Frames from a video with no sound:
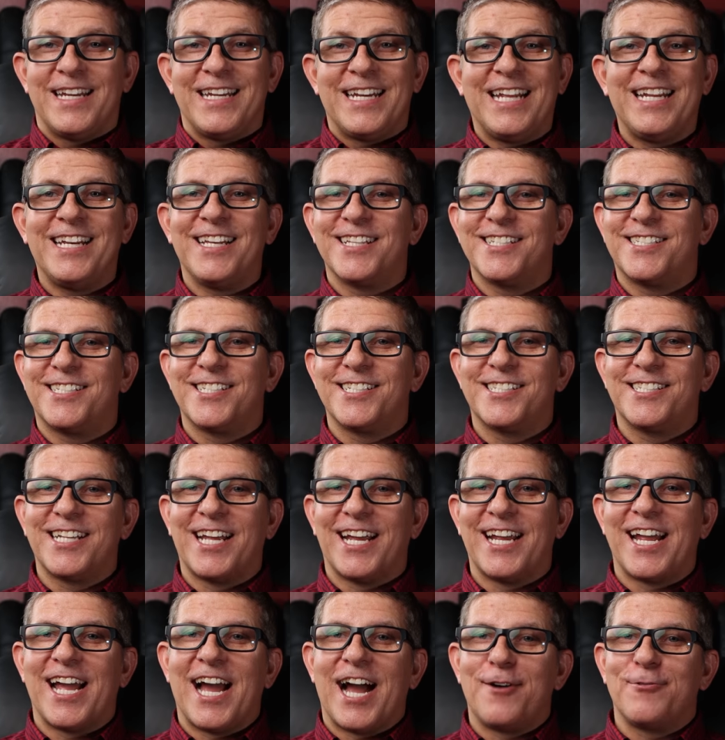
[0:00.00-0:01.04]
Needless to
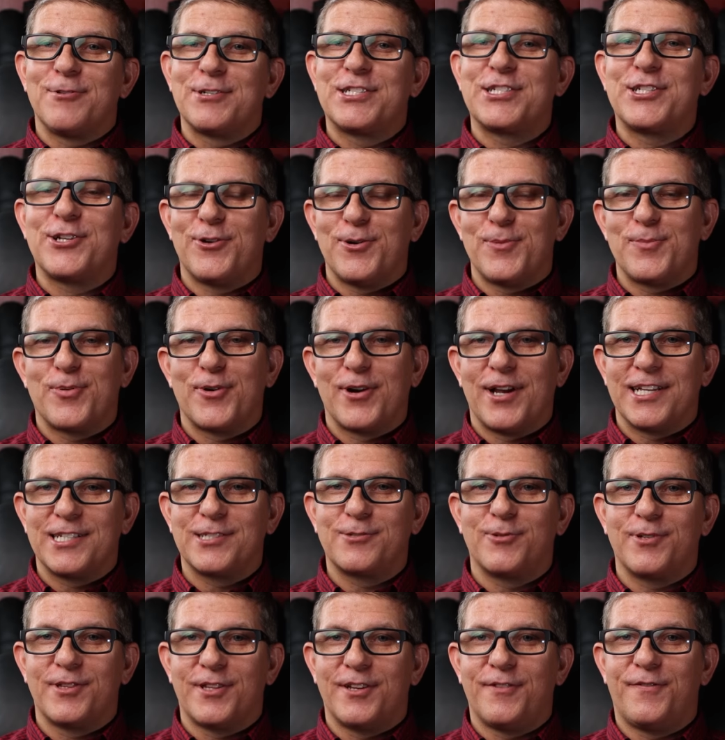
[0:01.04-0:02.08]
say, I was so
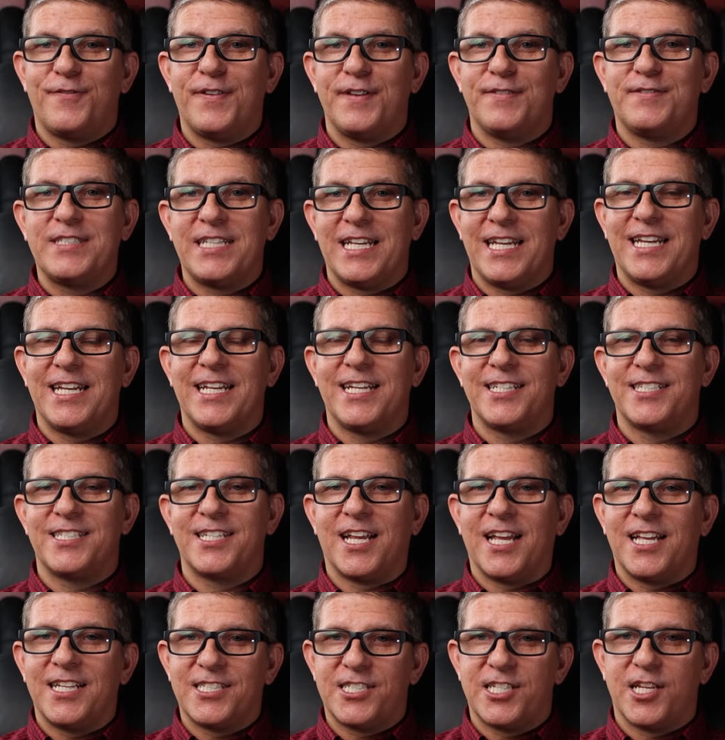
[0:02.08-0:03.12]
impressed with the 15-inch
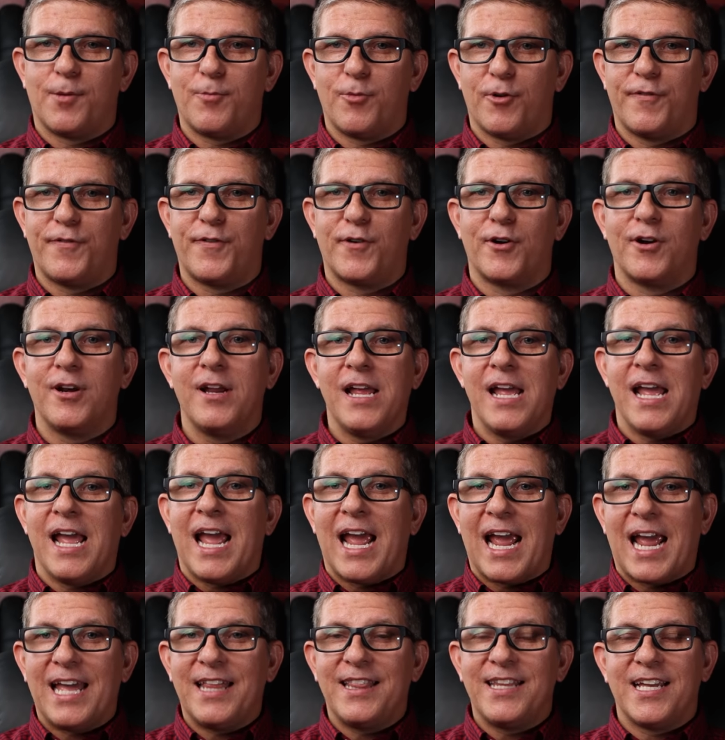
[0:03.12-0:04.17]
subwoofer
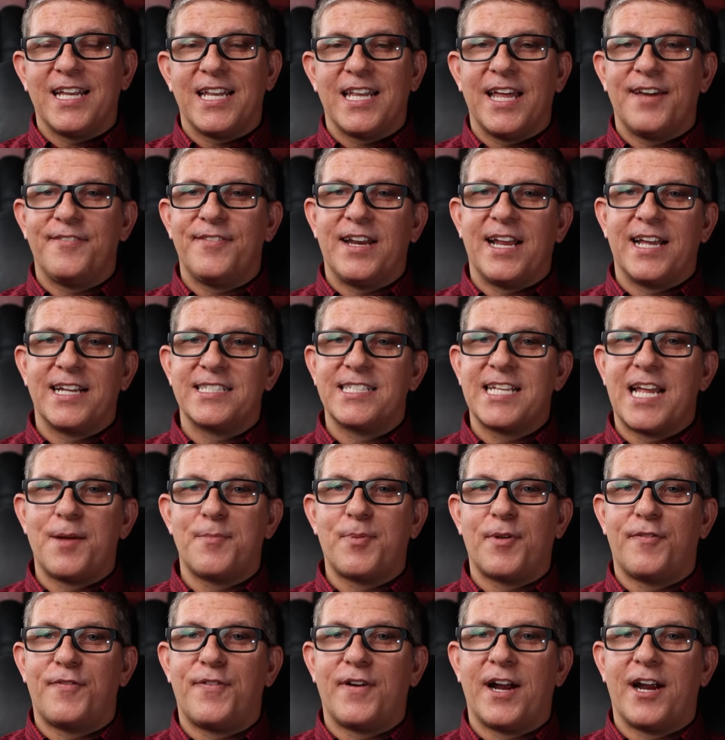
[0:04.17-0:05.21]
and the 11X
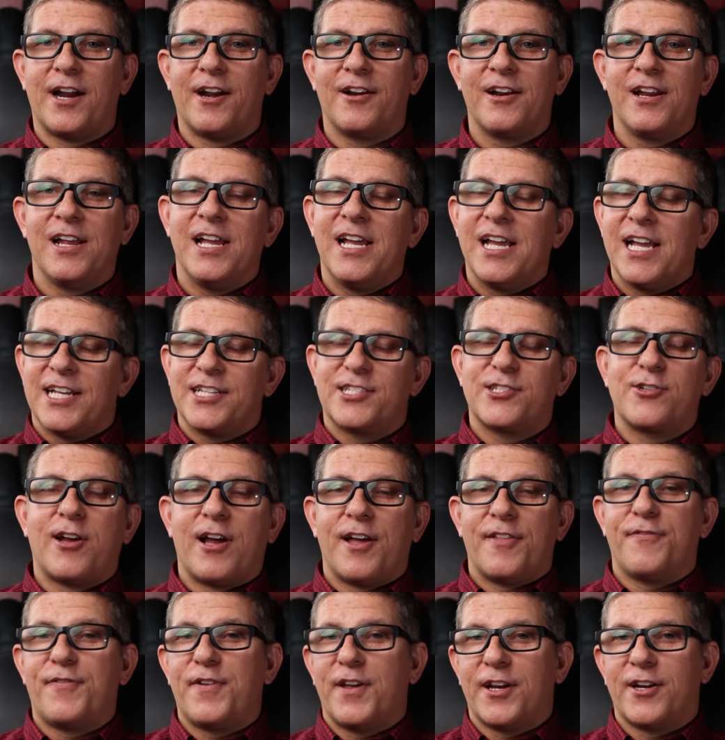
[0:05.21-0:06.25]
amplifier, and so
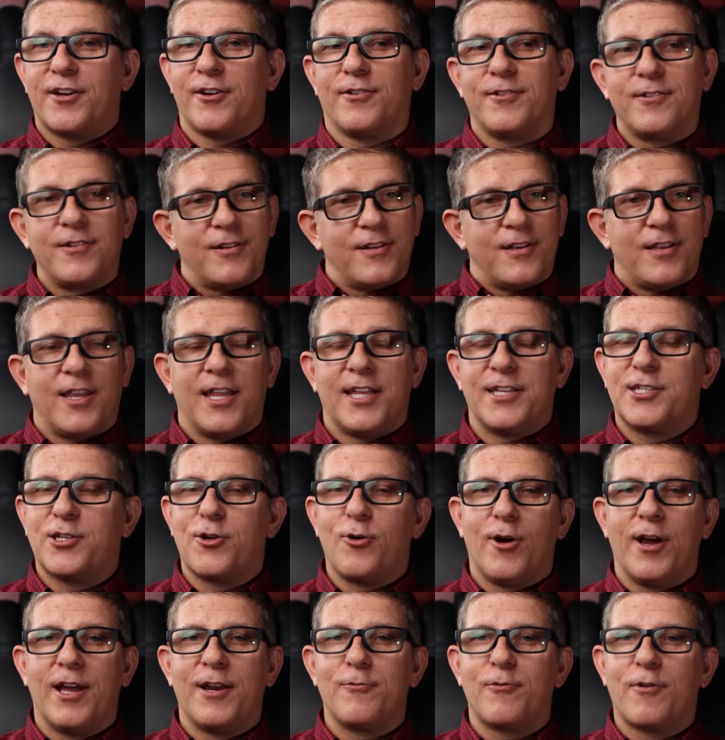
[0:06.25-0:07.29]
I figured, let's
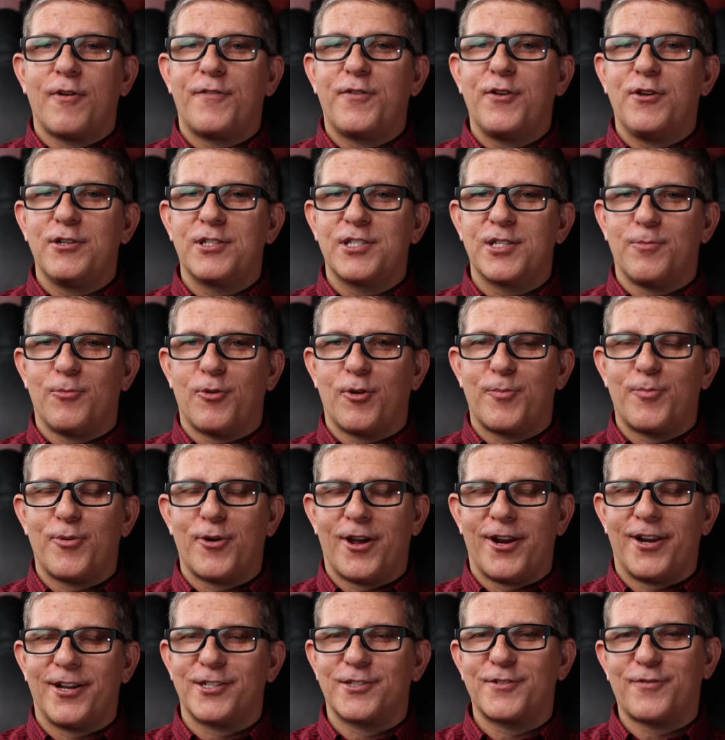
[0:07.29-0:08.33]
go ahead and review some more
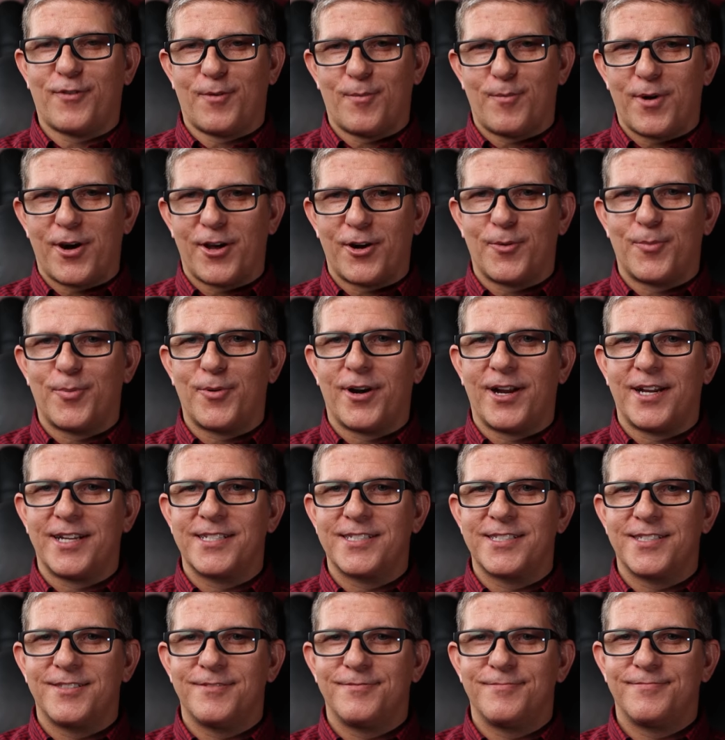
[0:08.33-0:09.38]
products from
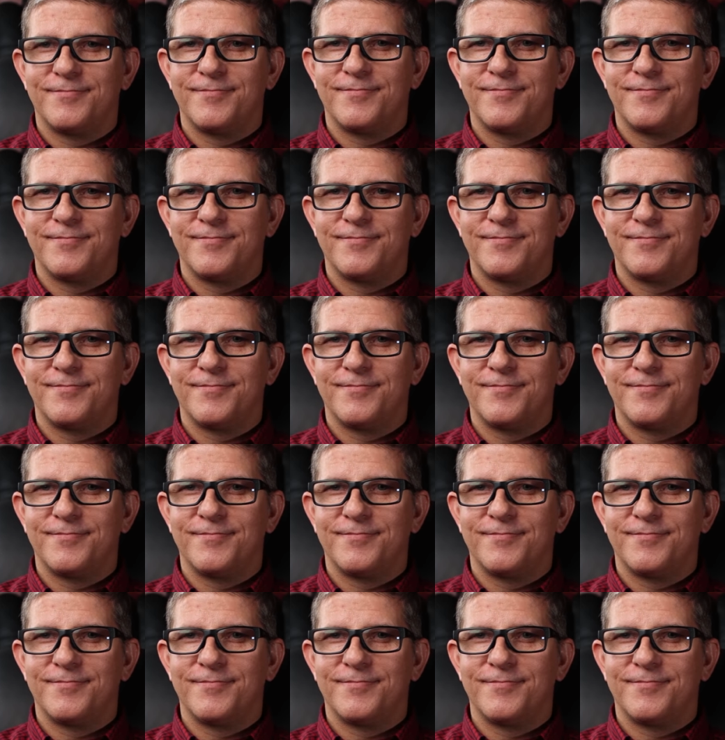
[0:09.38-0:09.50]
Monoprice.